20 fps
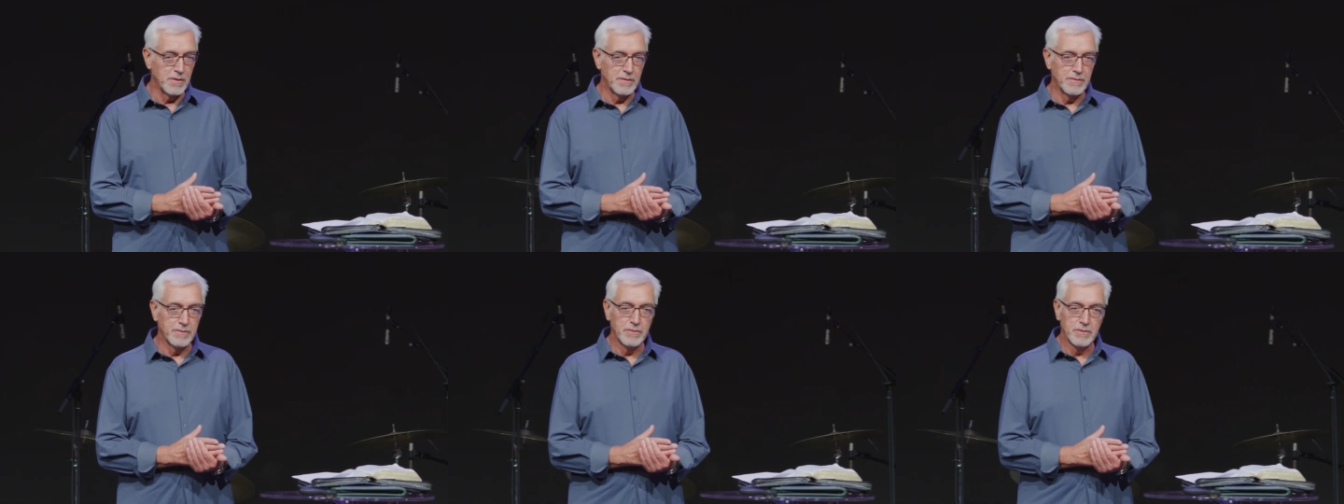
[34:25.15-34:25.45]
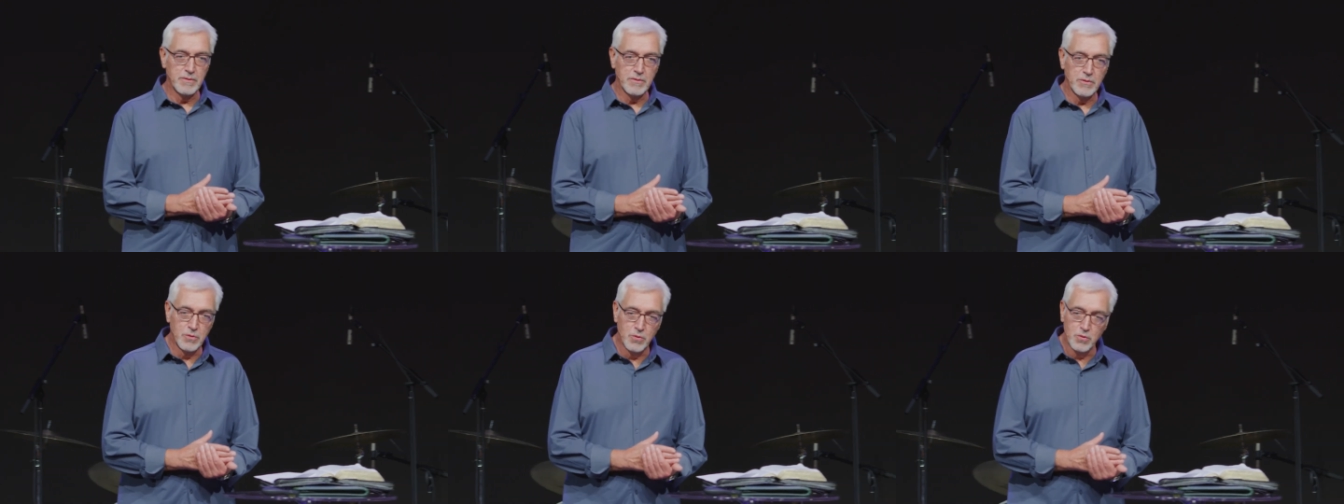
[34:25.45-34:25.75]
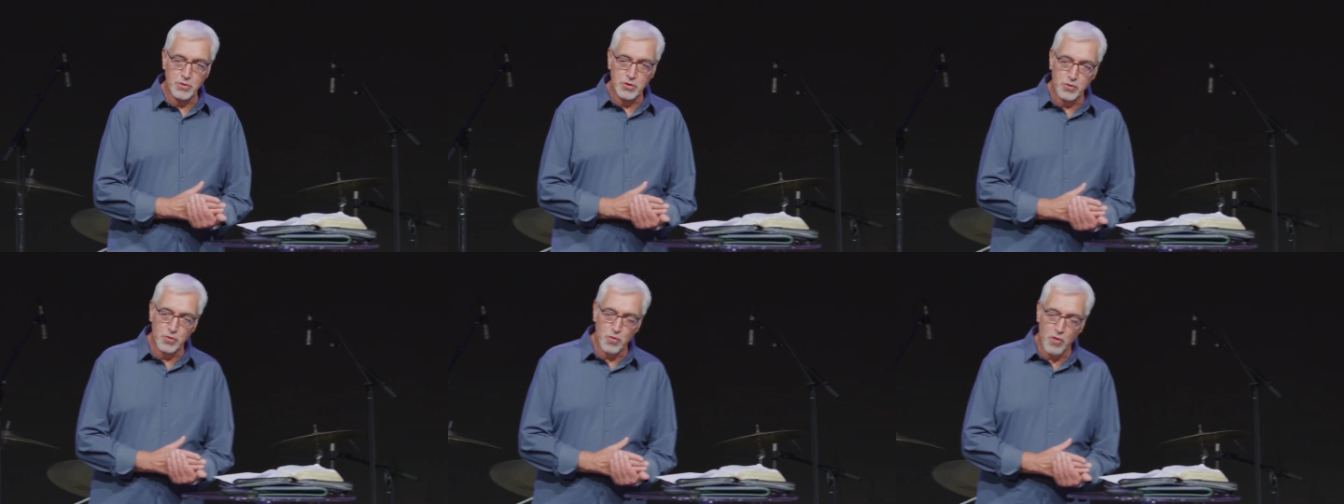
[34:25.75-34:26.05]
of
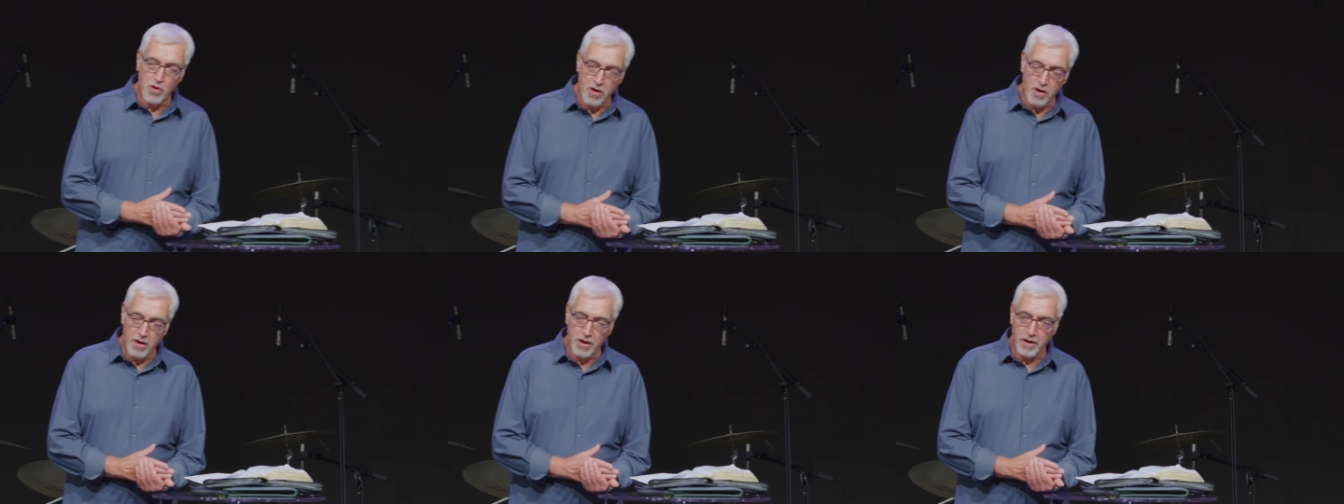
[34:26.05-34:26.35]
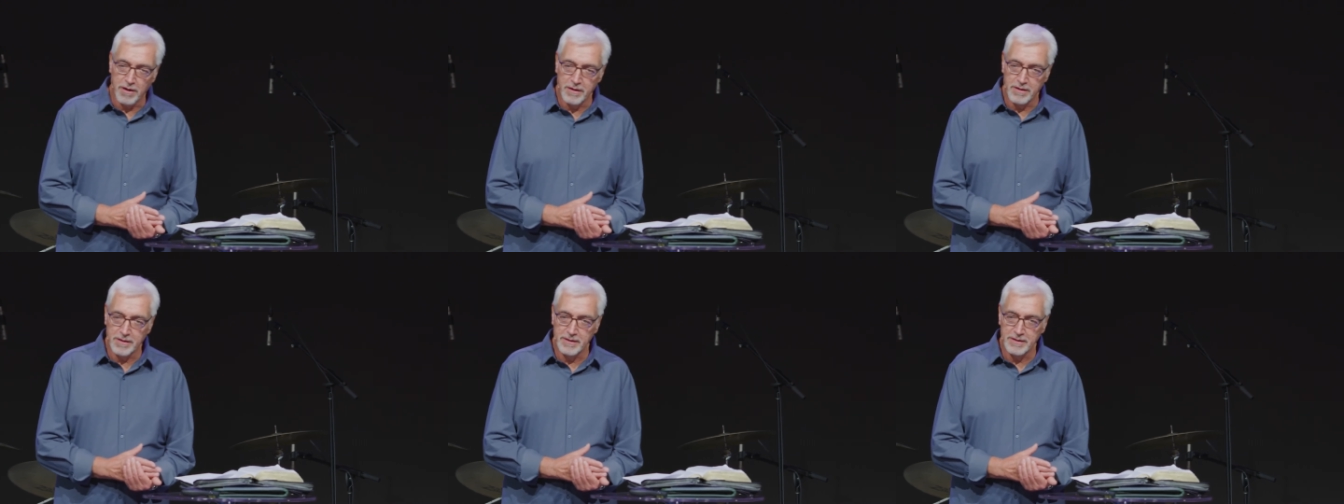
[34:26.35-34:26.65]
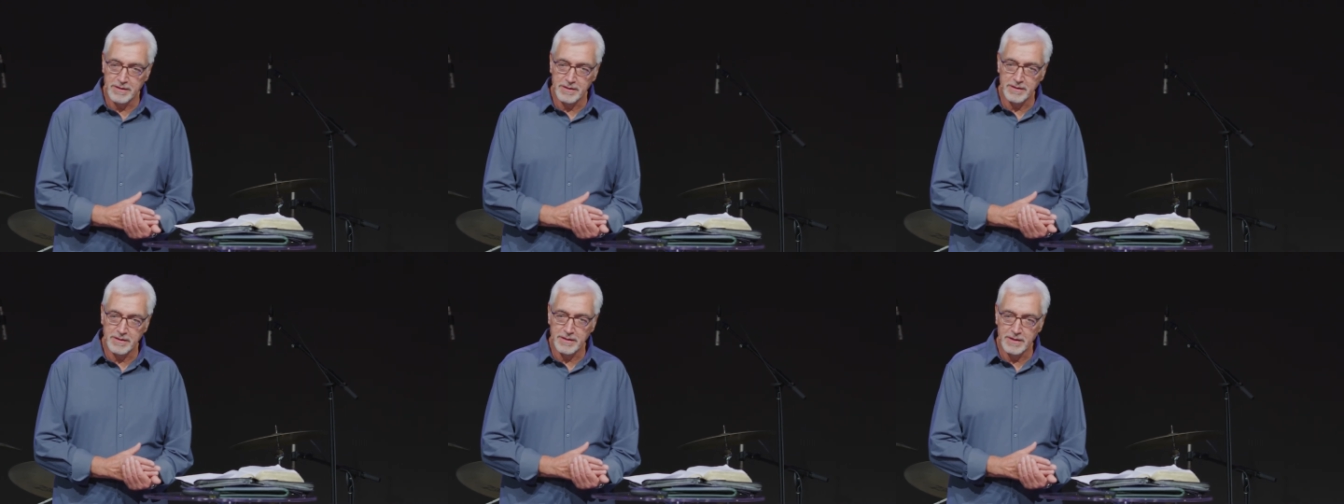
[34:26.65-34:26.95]
who you are
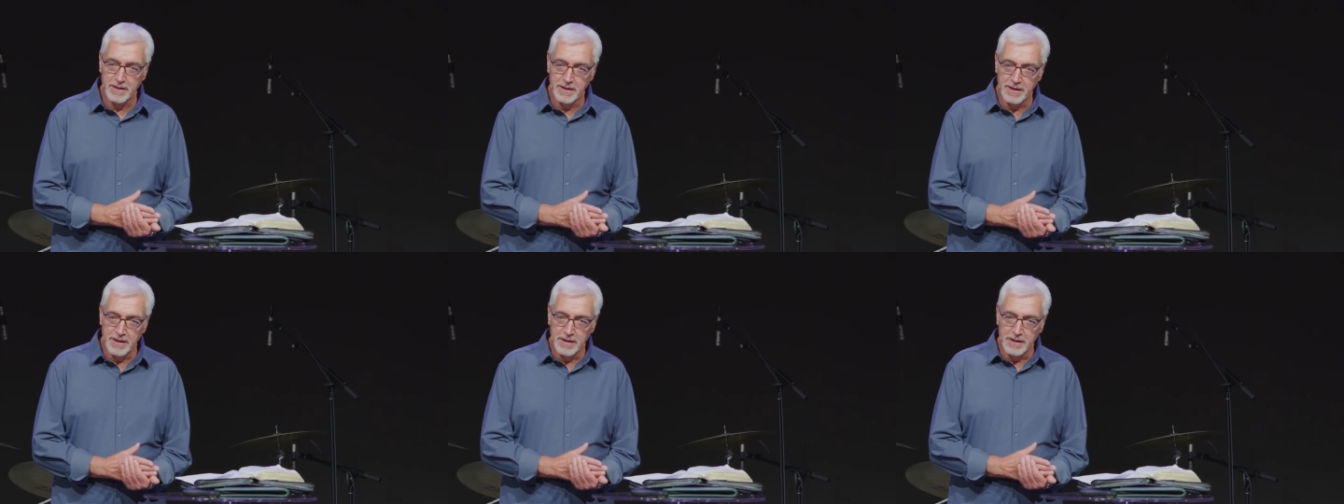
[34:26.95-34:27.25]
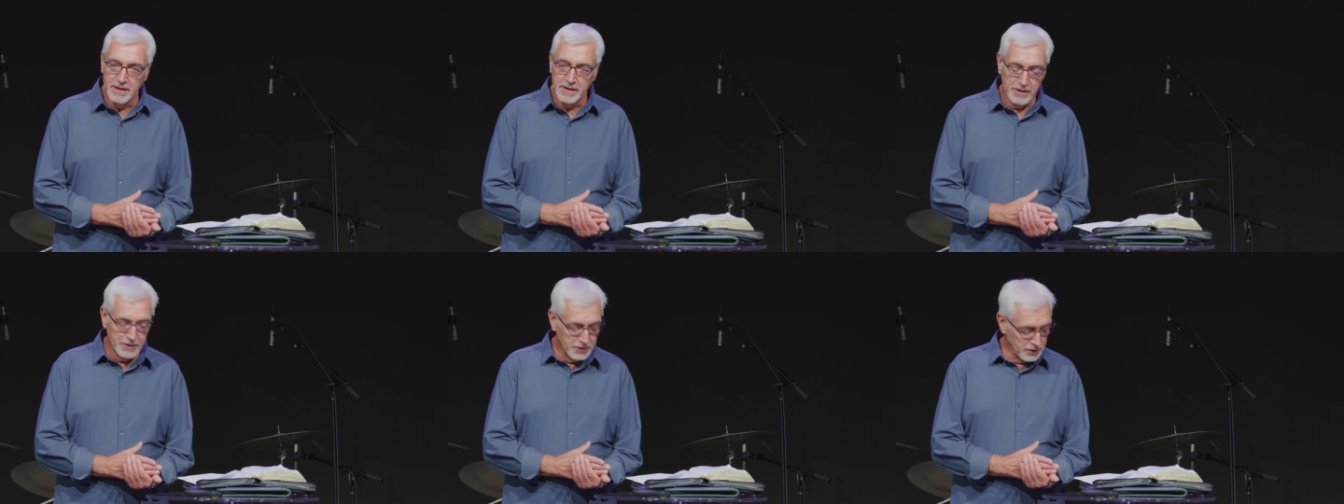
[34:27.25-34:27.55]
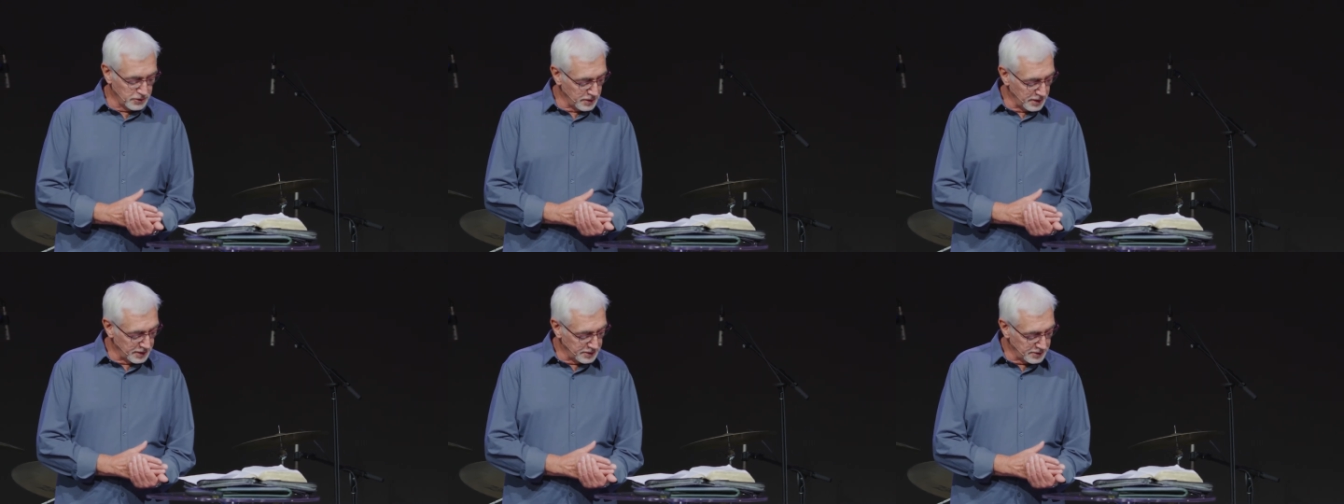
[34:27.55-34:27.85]

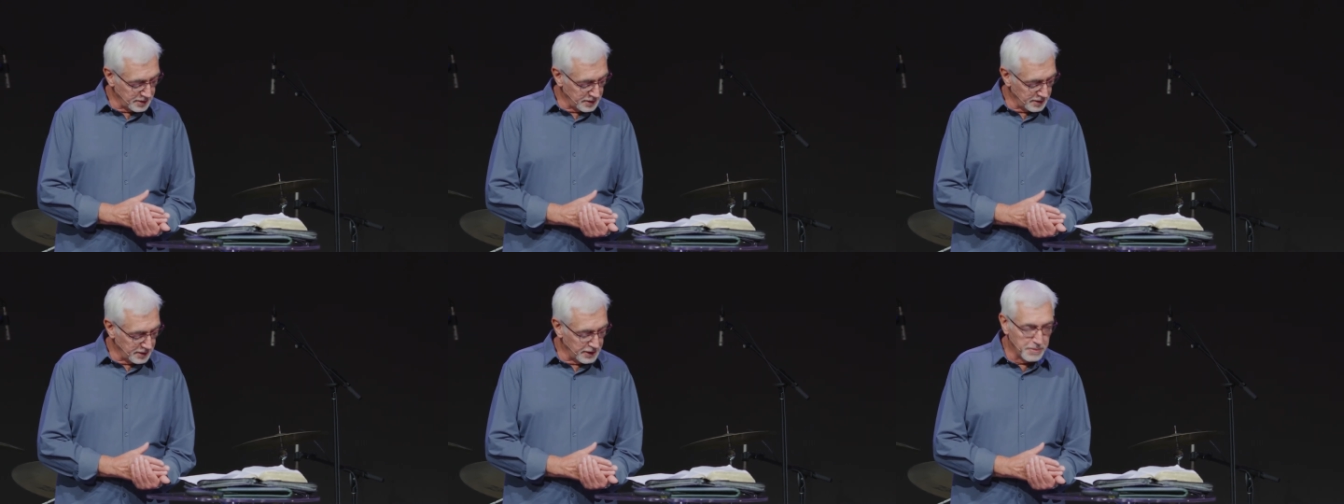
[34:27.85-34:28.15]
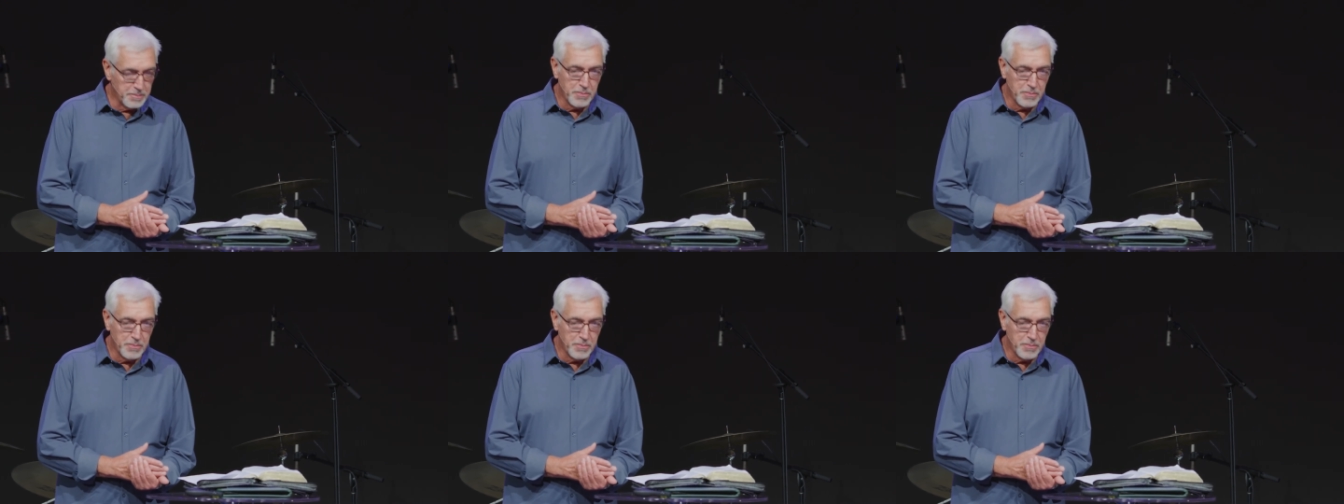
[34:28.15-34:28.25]
Interestingly,